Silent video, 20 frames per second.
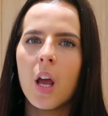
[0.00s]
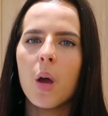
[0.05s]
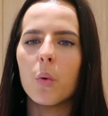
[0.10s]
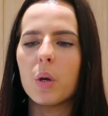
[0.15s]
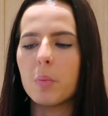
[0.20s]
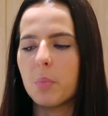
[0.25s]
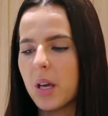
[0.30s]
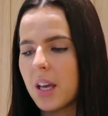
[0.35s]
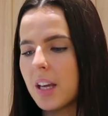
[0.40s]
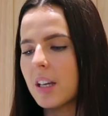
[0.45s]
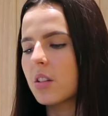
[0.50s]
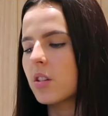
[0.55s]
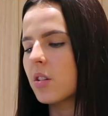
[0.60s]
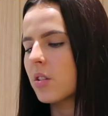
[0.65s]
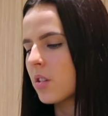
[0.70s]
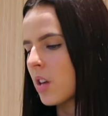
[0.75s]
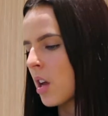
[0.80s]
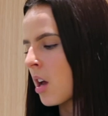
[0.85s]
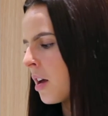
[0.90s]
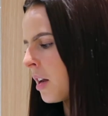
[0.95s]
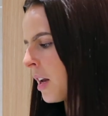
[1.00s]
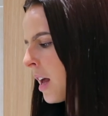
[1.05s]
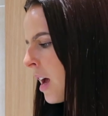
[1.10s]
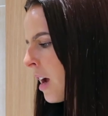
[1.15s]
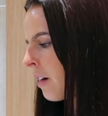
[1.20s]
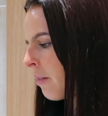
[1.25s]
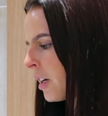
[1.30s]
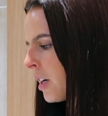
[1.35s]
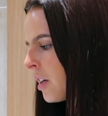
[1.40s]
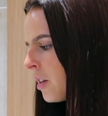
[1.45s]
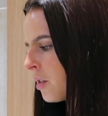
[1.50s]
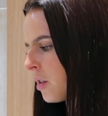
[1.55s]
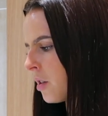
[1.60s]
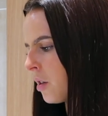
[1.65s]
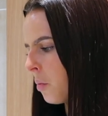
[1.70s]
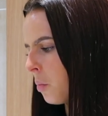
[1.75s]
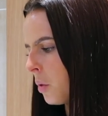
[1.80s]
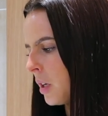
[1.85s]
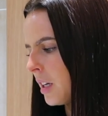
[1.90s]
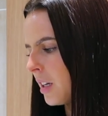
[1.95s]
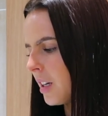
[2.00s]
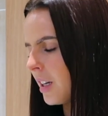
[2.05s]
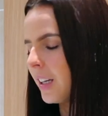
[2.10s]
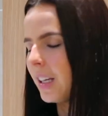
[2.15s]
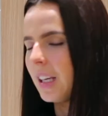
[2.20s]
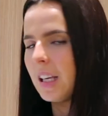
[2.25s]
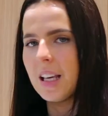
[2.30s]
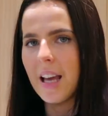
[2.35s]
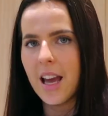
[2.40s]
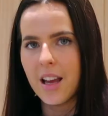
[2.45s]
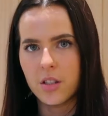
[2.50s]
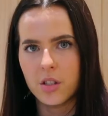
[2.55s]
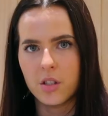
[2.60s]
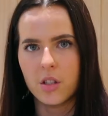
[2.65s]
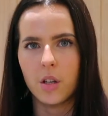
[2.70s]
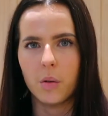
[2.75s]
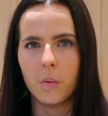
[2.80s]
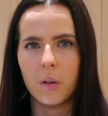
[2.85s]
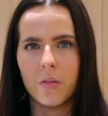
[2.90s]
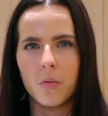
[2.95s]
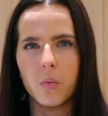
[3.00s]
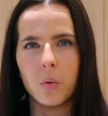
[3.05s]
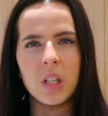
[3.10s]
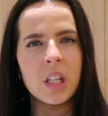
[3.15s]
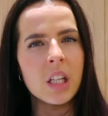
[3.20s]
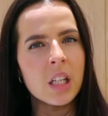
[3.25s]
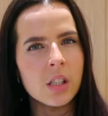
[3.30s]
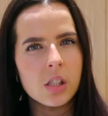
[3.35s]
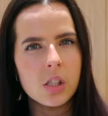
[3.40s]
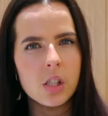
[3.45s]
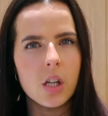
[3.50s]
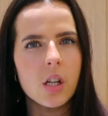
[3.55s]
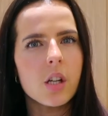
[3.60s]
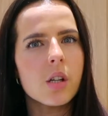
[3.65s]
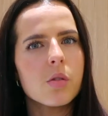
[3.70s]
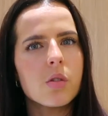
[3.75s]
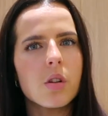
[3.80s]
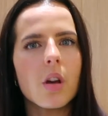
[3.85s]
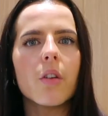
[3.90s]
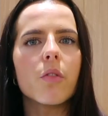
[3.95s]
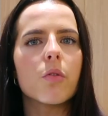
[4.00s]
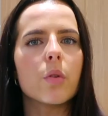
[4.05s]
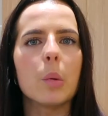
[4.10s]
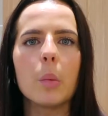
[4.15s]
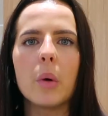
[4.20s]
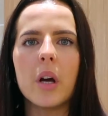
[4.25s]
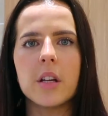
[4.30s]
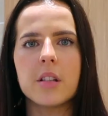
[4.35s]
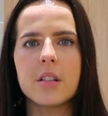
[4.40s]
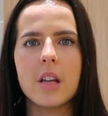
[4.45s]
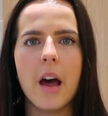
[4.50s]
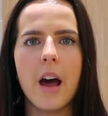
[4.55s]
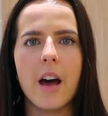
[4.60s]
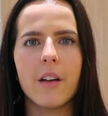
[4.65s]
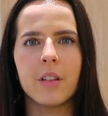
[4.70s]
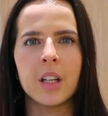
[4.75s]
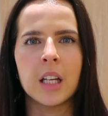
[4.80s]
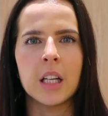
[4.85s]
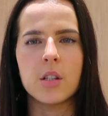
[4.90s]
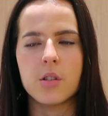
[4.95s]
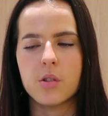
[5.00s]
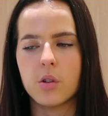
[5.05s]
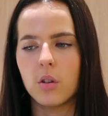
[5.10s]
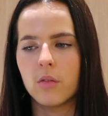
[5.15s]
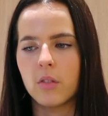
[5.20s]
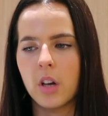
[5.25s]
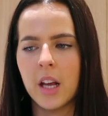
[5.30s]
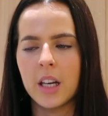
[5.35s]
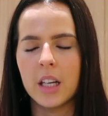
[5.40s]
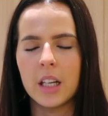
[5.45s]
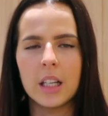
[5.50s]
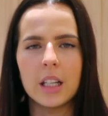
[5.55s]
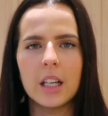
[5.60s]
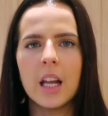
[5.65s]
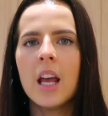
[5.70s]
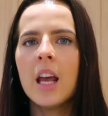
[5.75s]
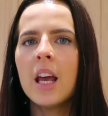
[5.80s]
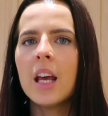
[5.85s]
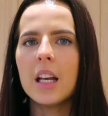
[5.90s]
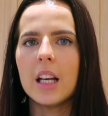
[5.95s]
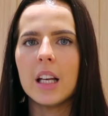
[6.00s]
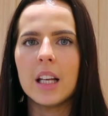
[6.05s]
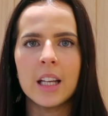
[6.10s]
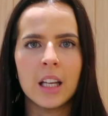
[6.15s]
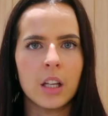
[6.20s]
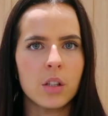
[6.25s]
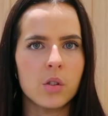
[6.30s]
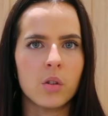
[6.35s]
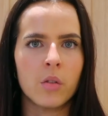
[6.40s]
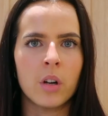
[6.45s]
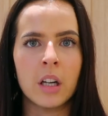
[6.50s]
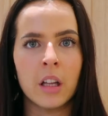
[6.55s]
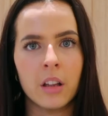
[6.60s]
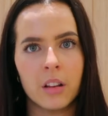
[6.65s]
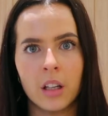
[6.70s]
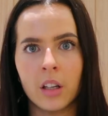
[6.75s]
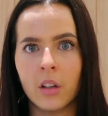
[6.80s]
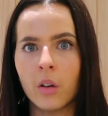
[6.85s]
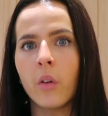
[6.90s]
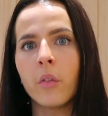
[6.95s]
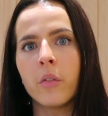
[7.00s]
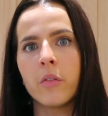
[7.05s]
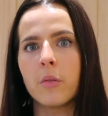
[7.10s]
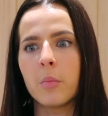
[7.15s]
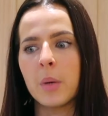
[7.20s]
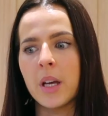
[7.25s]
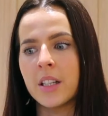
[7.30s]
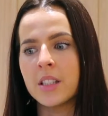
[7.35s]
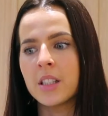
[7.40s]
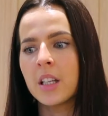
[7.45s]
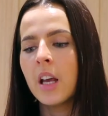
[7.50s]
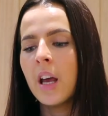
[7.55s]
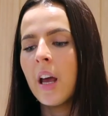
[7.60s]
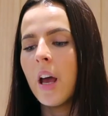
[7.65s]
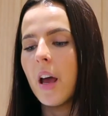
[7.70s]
we picked certain areas that we can get to if we need to. So if we were to have any sort of like leaks or anything, God forbid,